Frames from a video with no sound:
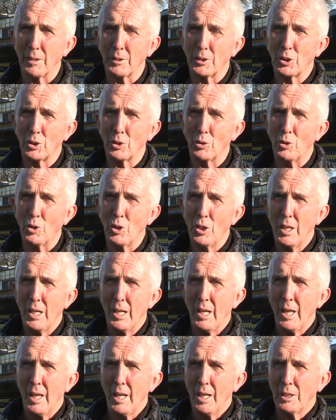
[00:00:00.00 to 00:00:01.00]
So,
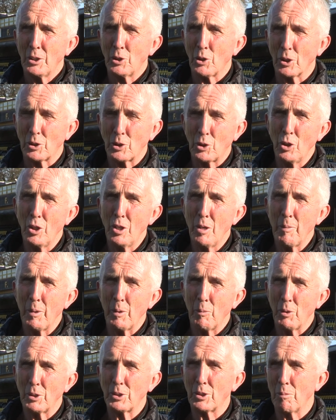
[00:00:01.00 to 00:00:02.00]
so a tournament
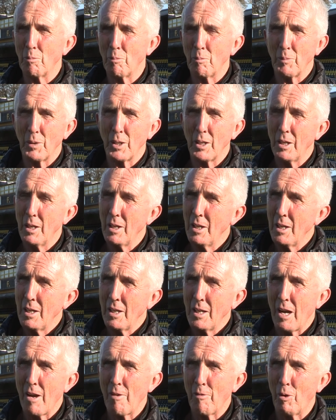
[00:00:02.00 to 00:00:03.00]
with some,
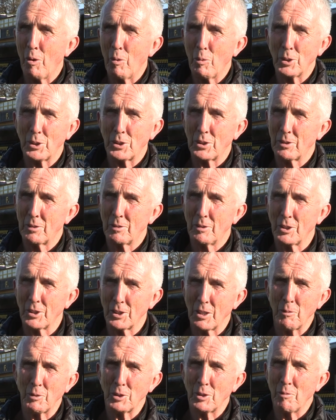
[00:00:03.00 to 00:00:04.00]
I've always because
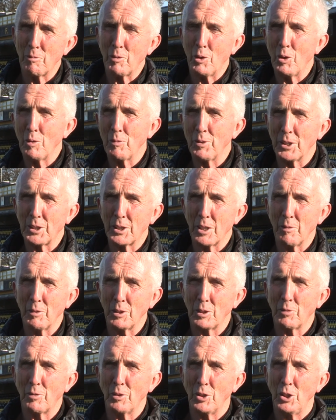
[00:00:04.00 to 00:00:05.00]
I was involved in the
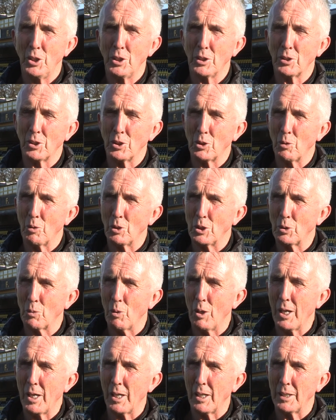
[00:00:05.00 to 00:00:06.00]
Sevens for years as, as well.